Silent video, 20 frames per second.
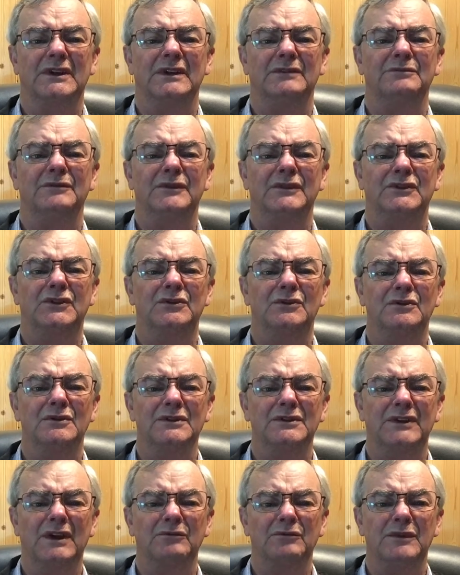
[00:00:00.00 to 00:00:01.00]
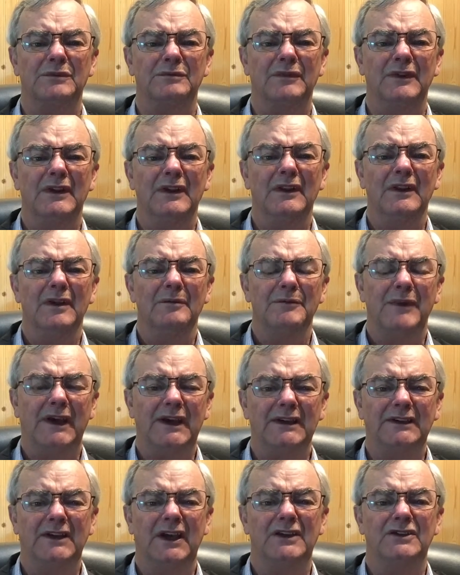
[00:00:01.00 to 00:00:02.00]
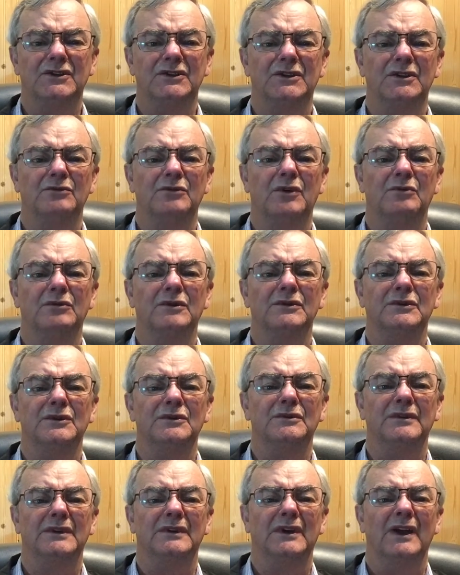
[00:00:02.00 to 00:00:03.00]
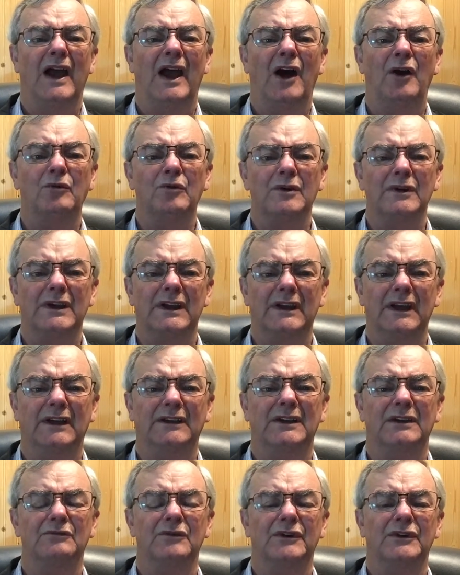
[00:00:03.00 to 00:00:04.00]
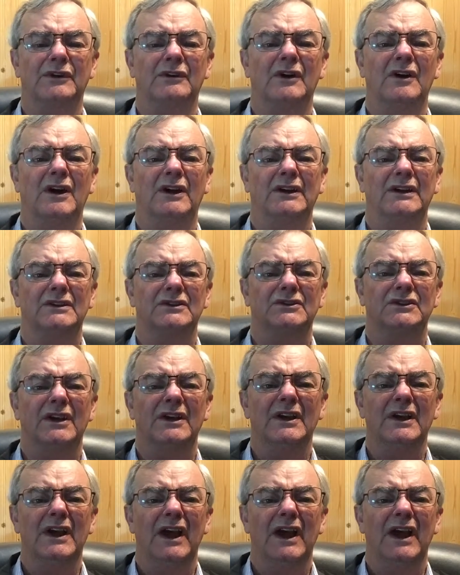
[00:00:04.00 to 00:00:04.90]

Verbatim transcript: It ensures that we pay attention to what we're doing, how we're connecting with our audience,